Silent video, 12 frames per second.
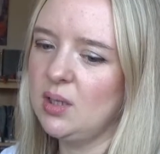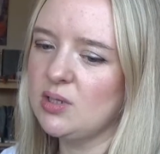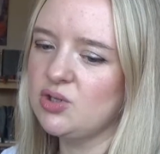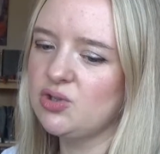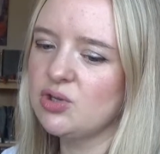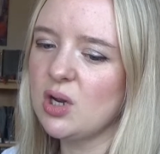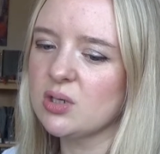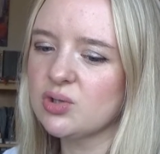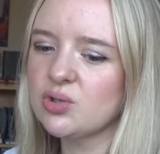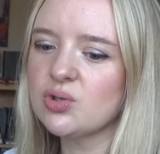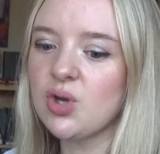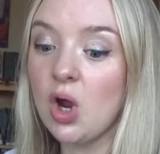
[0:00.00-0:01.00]
There's
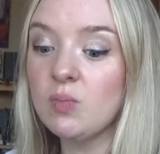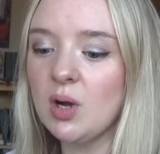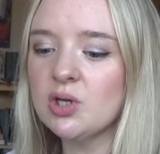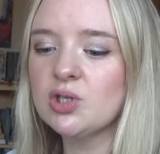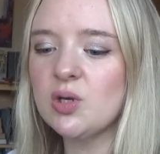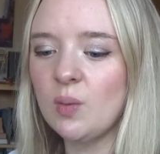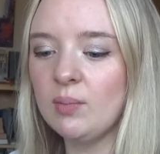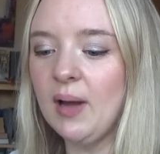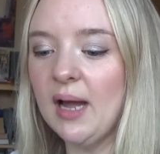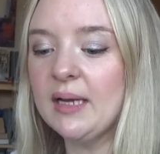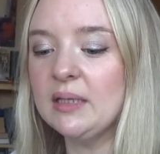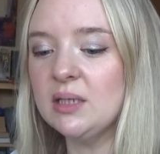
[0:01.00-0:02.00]
just so much to
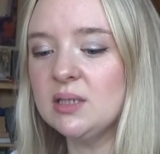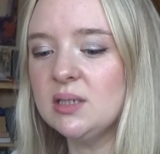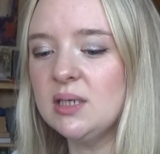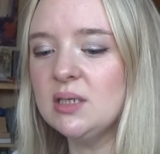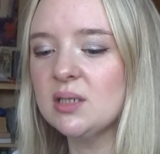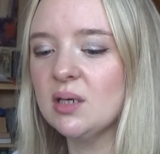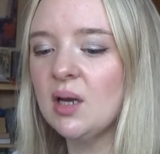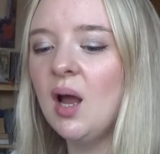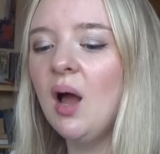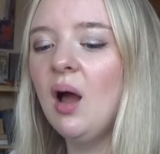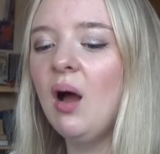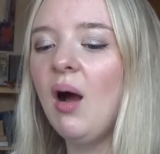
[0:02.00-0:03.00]
unpack in this season.
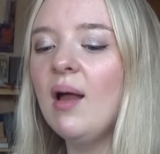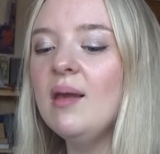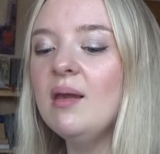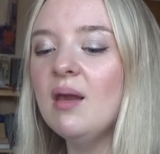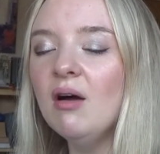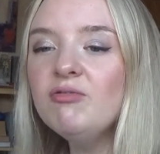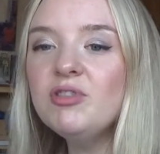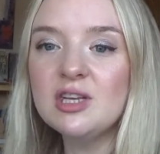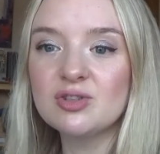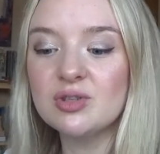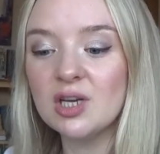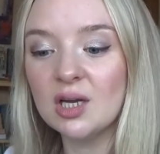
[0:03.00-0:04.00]
I love the
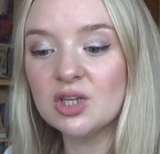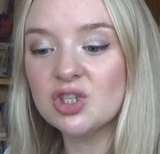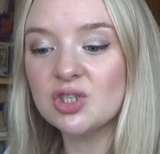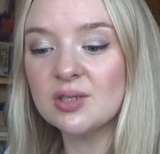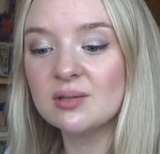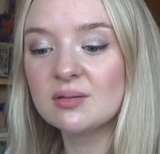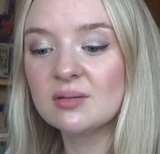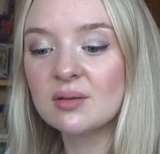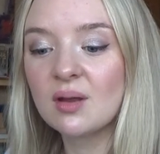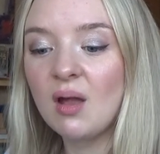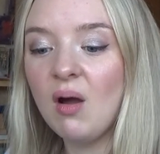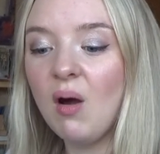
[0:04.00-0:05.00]
introduction
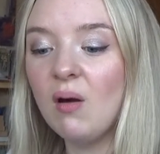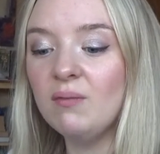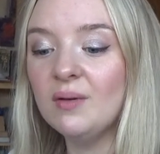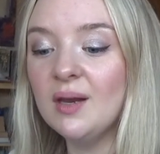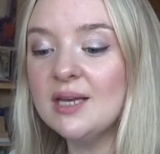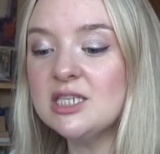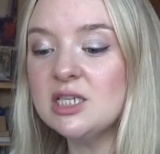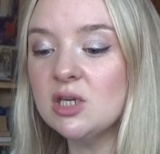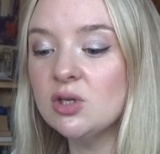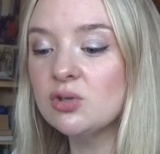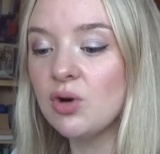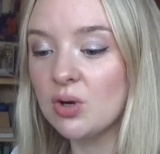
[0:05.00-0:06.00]
of
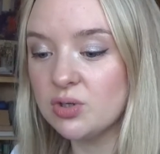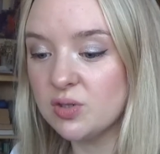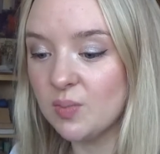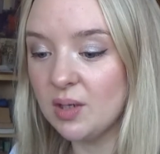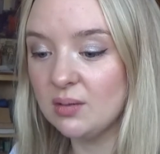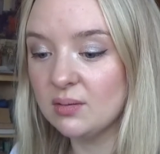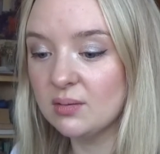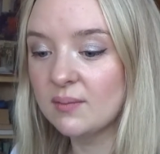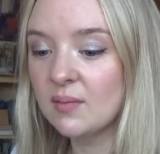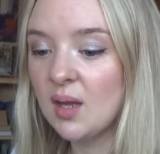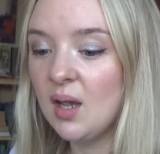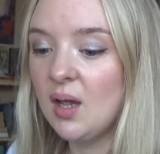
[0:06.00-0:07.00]
Leslie Grossman
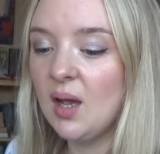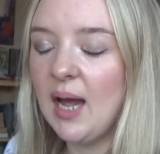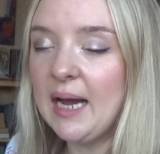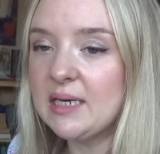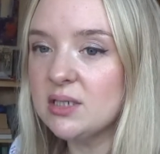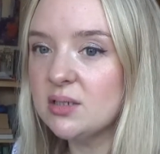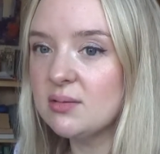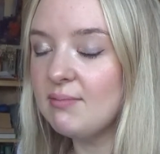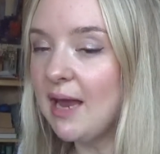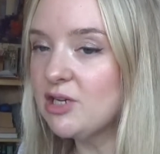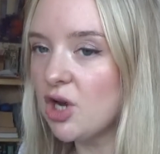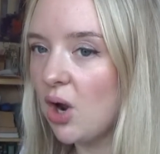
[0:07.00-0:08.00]
as
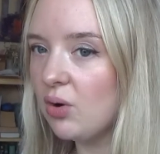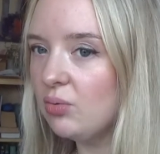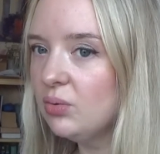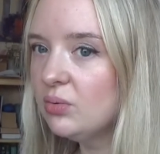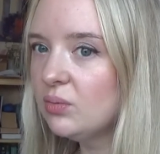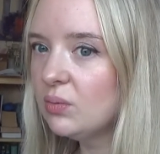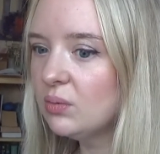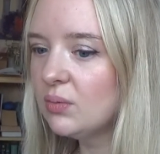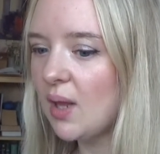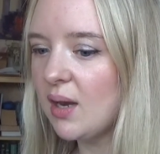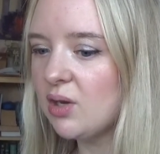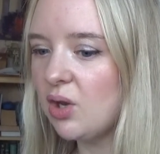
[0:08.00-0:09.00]
Meadow,
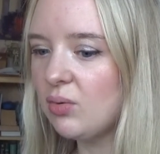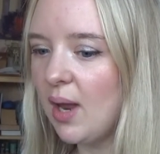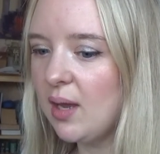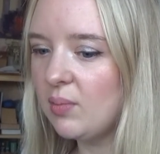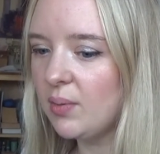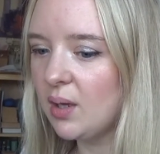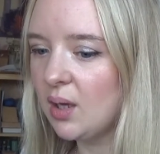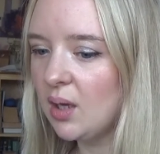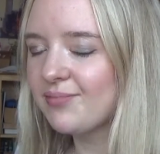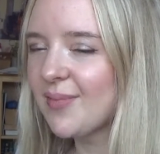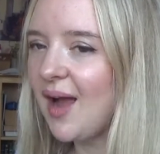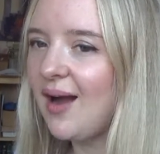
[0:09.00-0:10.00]
their new neighbour.
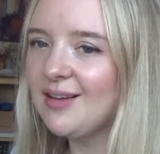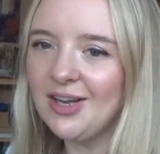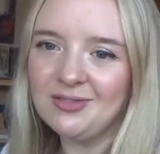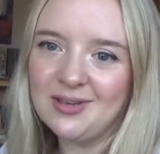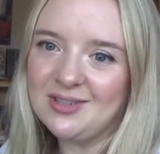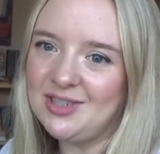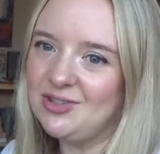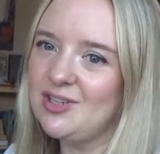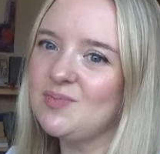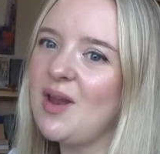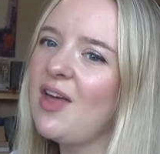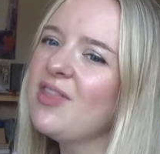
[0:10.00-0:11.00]
I love Leslie
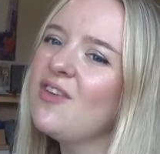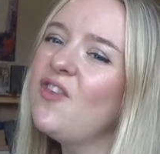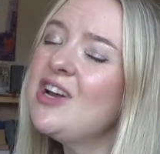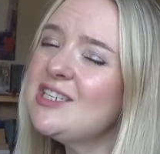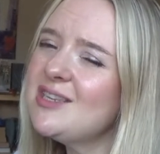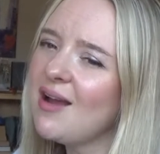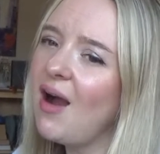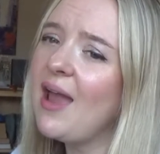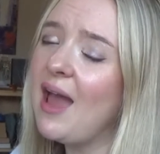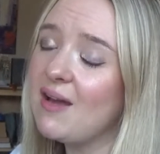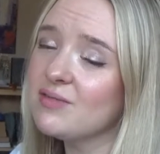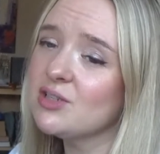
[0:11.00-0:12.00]
Grossman. I think the first thing I
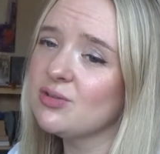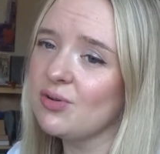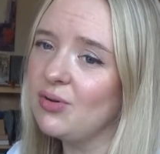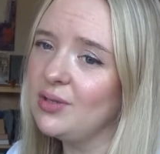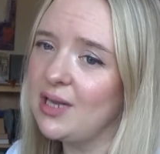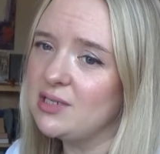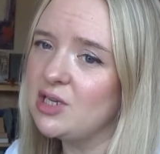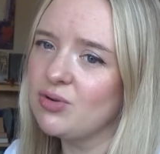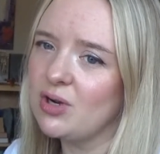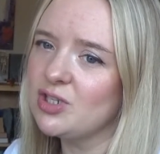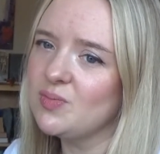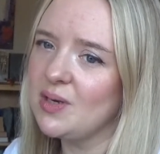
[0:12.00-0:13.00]
ever saw Leslie
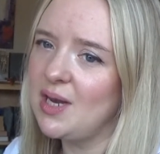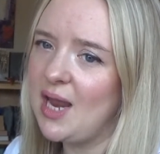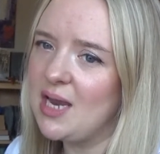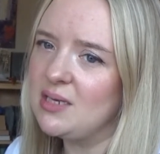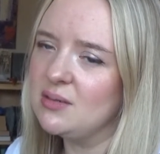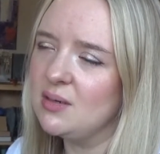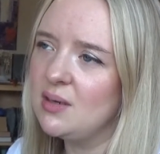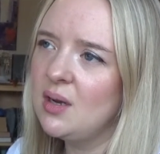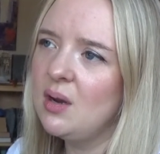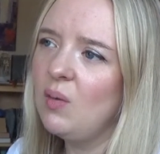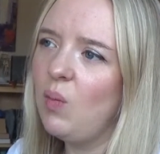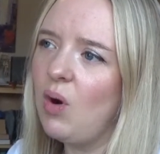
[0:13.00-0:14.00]
Grossman in
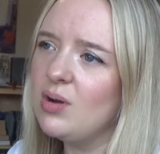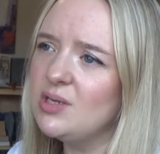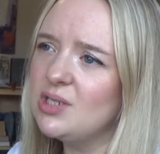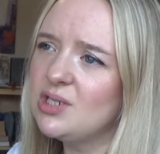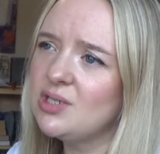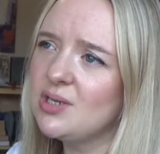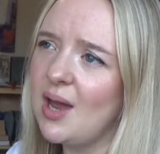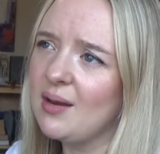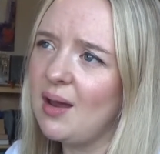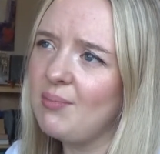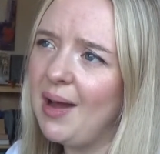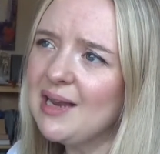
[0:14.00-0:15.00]
was an
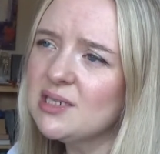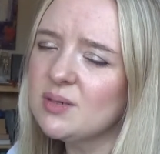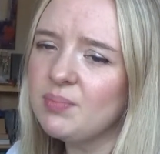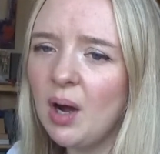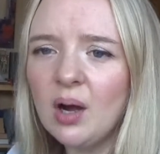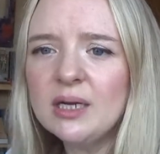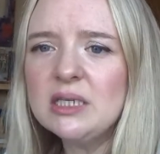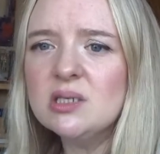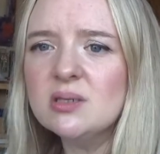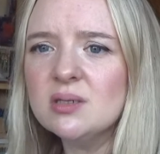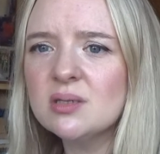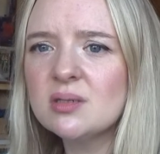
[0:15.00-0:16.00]
Amanda
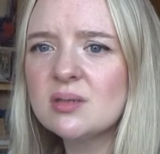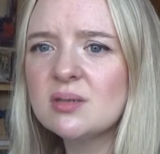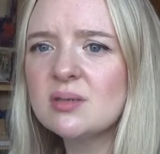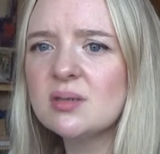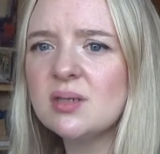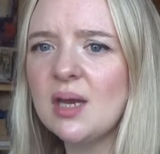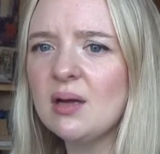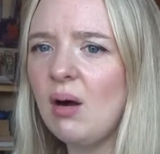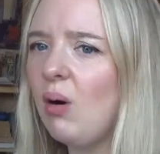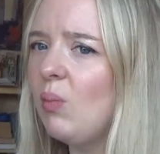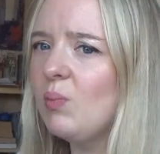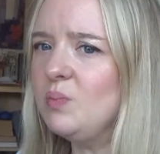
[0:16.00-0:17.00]
Bynes
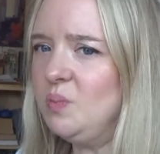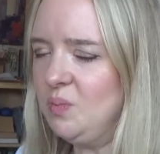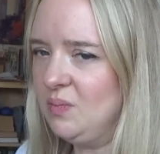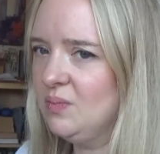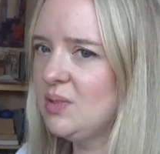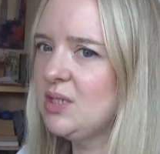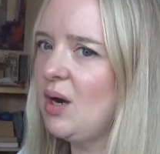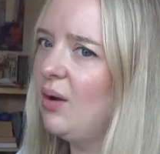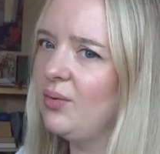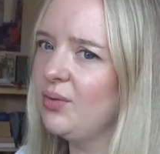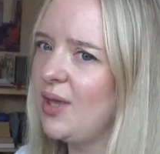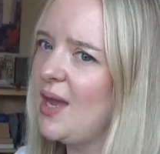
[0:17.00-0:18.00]
sitcom
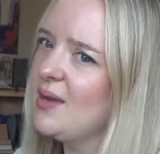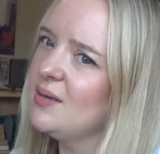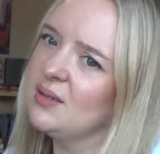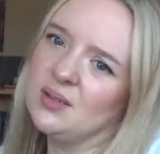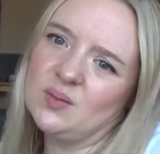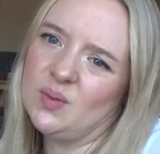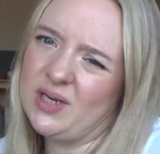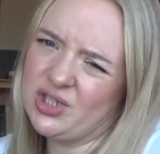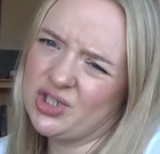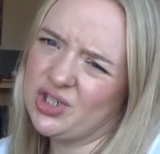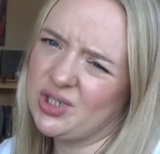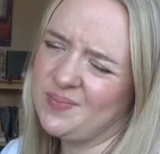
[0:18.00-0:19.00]
style thing,
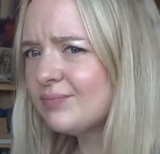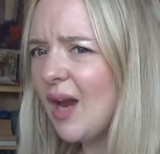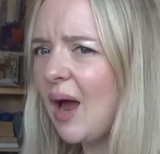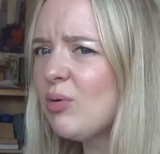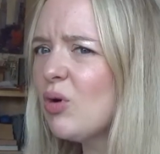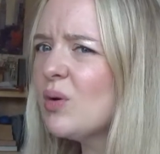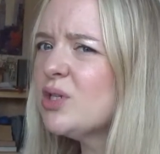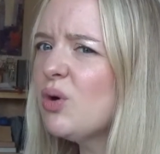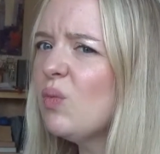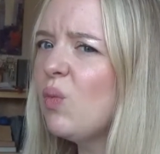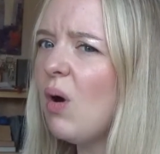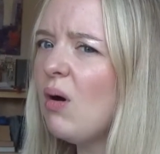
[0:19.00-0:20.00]
which I'm not quite sure
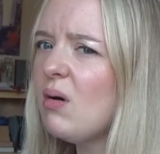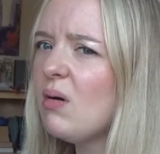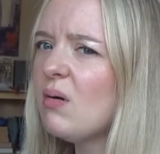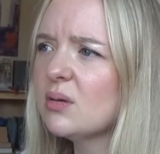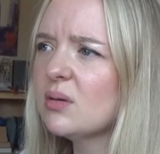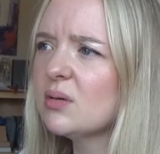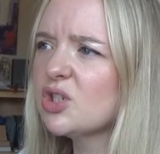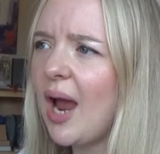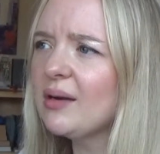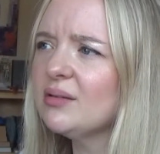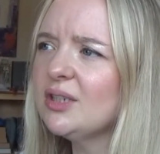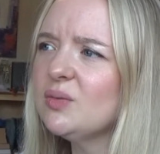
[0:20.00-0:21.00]
what
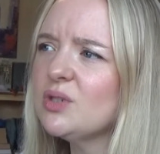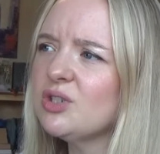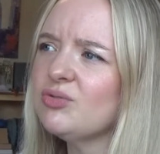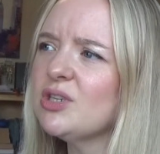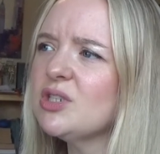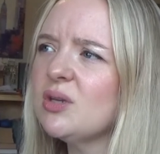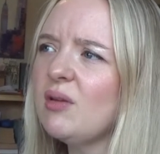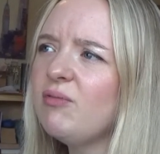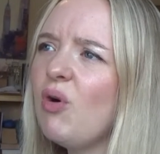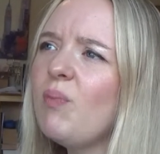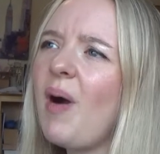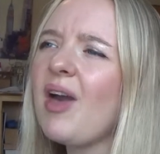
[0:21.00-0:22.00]
channel it was originally
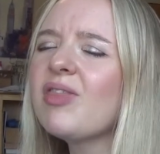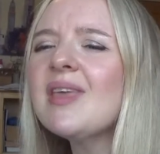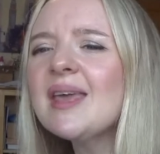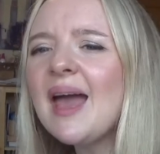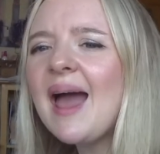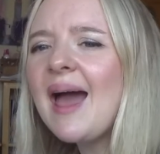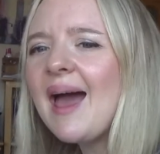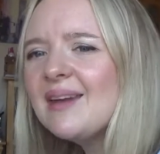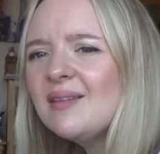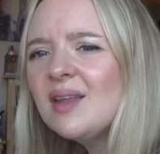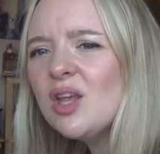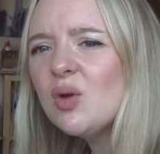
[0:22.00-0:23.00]
for, but I think it aired
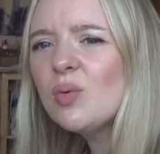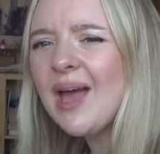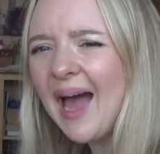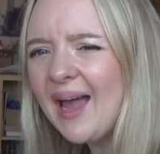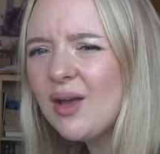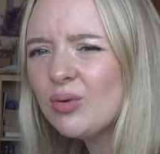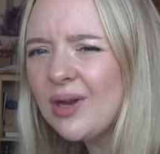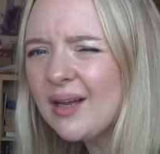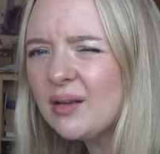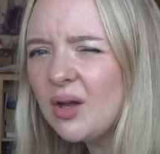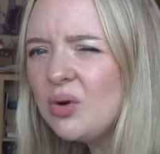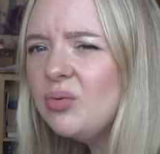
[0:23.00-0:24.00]
in the UK on
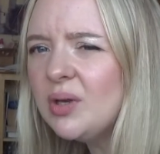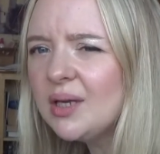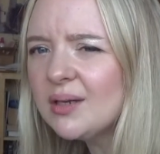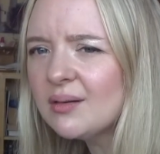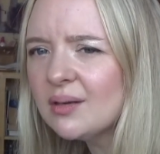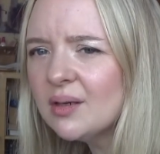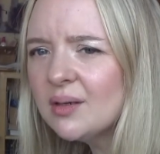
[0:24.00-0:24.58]
Nickelodeon.